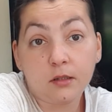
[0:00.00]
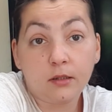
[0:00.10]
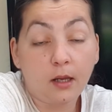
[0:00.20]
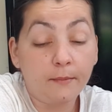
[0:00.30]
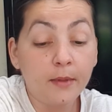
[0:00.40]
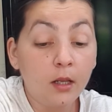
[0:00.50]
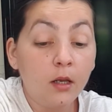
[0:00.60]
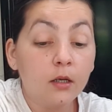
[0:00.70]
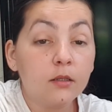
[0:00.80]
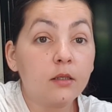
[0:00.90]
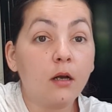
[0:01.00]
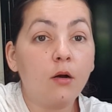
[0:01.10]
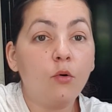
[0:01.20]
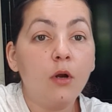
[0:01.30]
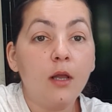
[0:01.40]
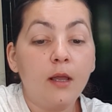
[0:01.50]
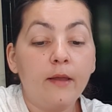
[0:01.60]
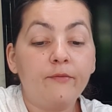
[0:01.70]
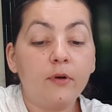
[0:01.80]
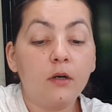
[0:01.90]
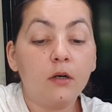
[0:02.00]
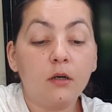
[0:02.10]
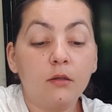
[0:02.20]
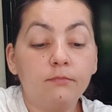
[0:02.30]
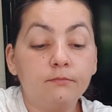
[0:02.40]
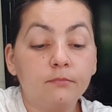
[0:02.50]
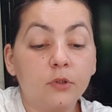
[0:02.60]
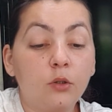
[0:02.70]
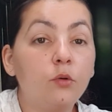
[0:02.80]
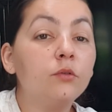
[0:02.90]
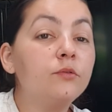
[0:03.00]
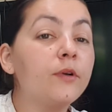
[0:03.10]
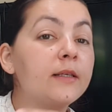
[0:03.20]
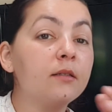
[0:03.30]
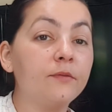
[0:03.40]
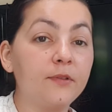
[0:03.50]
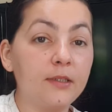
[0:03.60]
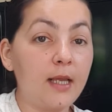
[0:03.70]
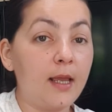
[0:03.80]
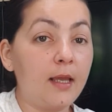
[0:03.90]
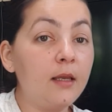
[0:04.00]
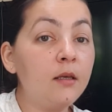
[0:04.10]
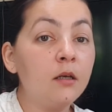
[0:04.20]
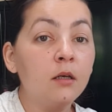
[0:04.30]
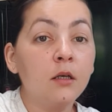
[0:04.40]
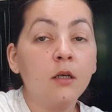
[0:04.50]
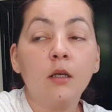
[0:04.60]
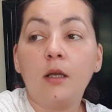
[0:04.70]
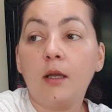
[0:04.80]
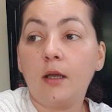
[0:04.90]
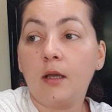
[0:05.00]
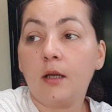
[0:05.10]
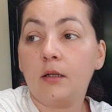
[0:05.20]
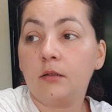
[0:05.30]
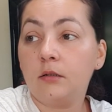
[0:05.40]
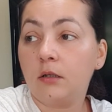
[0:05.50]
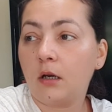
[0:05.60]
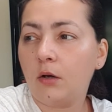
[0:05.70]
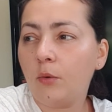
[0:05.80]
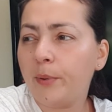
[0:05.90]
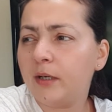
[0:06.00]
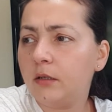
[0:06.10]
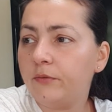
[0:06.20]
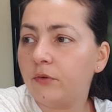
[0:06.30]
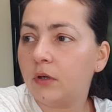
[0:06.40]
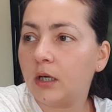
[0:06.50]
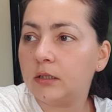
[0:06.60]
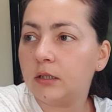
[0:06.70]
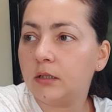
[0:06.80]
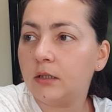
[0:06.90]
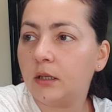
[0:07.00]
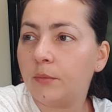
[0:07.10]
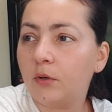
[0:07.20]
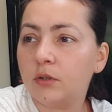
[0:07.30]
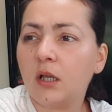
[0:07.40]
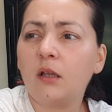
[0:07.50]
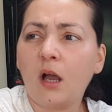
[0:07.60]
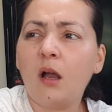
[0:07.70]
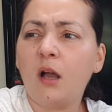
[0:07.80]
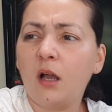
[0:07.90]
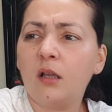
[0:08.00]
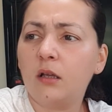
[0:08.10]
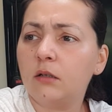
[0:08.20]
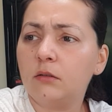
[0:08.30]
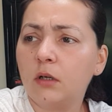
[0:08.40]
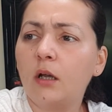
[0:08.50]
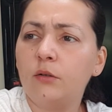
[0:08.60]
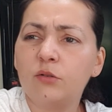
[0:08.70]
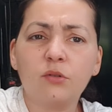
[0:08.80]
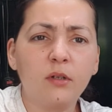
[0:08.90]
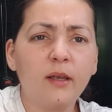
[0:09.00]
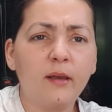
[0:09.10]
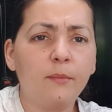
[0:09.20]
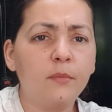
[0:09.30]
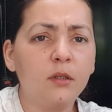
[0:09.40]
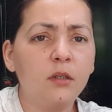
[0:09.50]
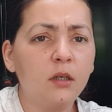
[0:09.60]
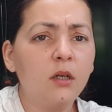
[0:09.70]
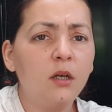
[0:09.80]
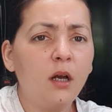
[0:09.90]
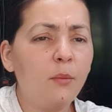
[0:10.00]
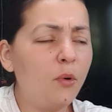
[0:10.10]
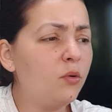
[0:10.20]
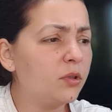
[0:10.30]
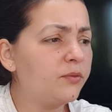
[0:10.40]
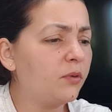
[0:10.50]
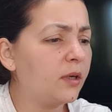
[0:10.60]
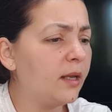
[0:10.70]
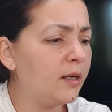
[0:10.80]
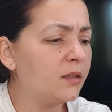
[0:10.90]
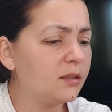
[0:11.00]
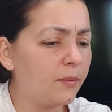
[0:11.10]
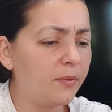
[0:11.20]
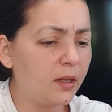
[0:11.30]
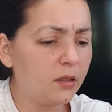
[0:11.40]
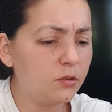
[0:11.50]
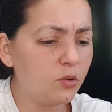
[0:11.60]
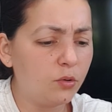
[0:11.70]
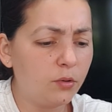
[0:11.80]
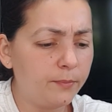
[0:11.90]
Yeah. So have a good rest of the day, and I hope I didn't forget anything, because I usually am. I'm always forgetting something too.